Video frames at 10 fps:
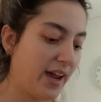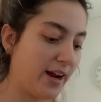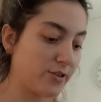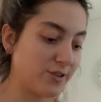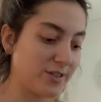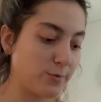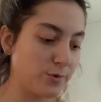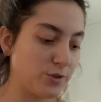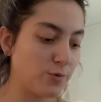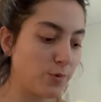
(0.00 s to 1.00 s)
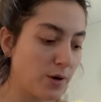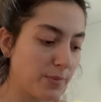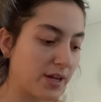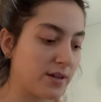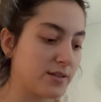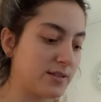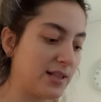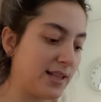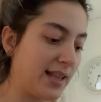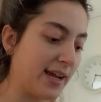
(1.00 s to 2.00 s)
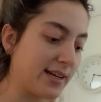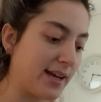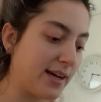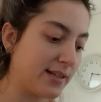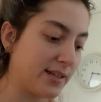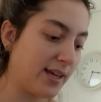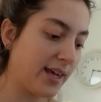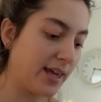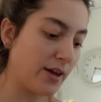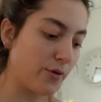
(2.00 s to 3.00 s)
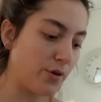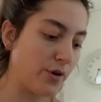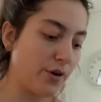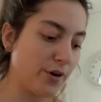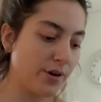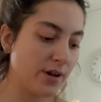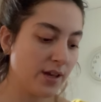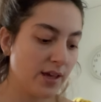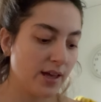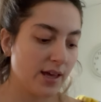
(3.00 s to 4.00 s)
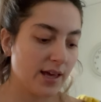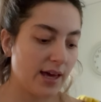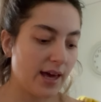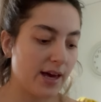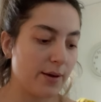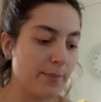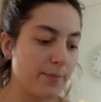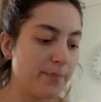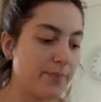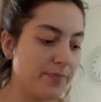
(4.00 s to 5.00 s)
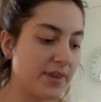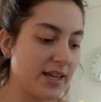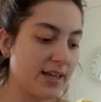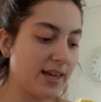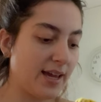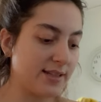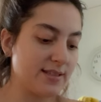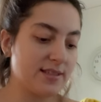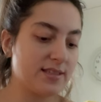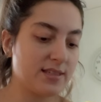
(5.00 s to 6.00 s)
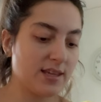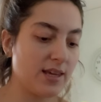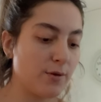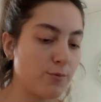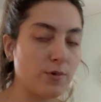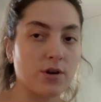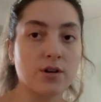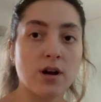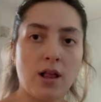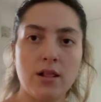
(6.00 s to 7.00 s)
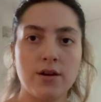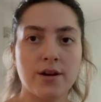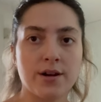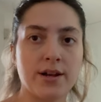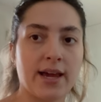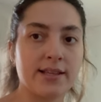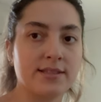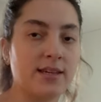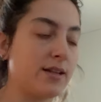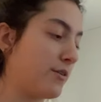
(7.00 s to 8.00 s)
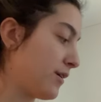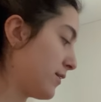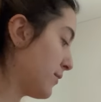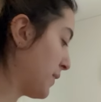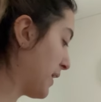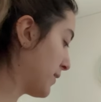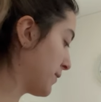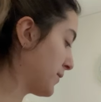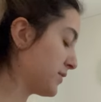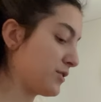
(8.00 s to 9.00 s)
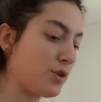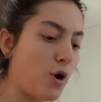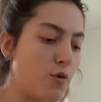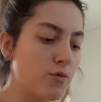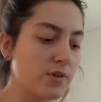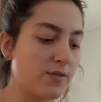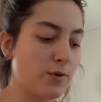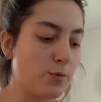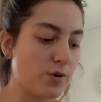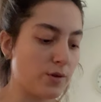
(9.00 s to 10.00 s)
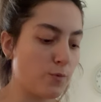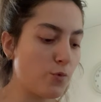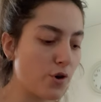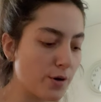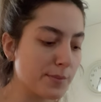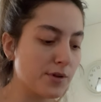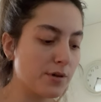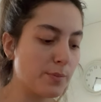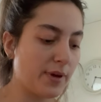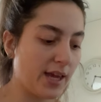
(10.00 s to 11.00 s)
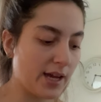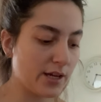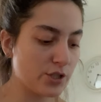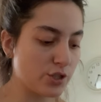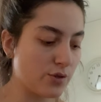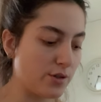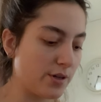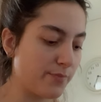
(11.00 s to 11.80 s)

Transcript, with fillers: hairdresser what you want because like that he or her um, can see what color etc and the tone if you want it warmer beige or